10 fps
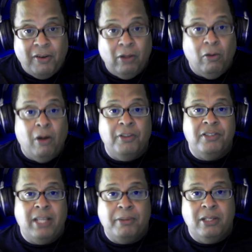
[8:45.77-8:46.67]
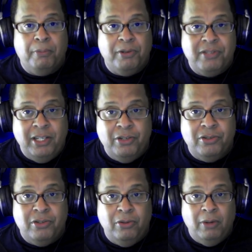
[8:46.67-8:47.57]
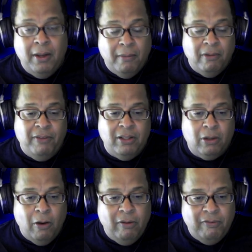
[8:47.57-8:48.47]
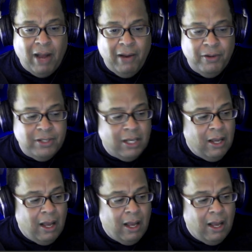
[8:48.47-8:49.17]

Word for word: follow all the steps and procedures to prevent the COVID virus